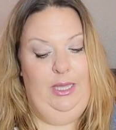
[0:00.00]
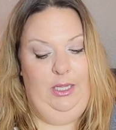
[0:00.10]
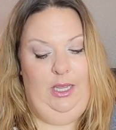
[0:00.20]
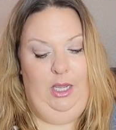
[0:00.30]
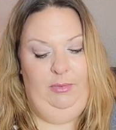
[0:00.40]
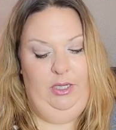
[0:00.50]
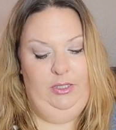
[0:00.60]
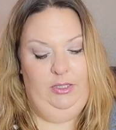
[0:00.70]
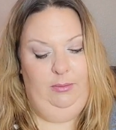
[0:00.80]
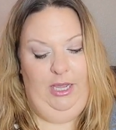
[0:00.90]
heck yeah,
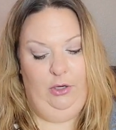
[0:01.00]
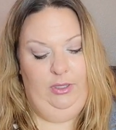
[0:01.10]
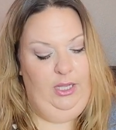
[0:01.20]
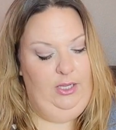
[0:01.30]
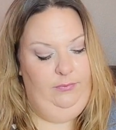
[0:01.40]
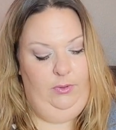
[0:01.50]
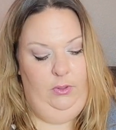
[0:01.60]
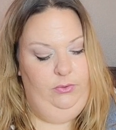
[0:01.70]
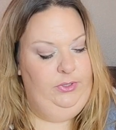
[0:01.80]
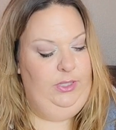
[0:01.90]
because the battery life
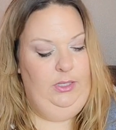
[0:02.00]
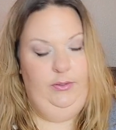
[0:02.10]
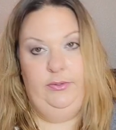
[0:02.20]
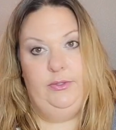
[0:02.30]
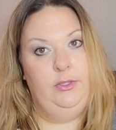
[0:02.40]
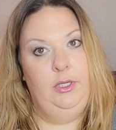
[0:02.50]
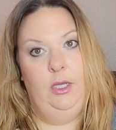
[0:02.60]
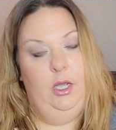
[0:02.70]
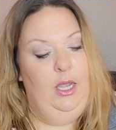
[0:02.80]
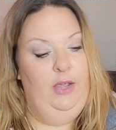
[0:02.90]
in those things
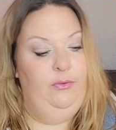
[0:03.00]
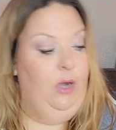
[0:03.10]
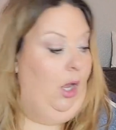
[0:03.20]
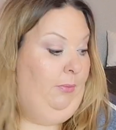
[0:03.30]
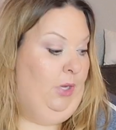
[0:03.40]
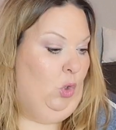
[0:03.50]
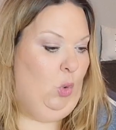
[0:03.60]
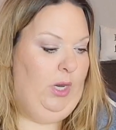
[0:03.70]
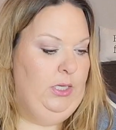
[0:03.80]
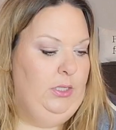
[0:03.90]
have not been
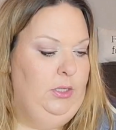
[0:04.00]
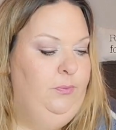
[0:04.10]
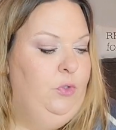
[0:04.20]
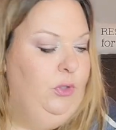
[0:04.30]
great.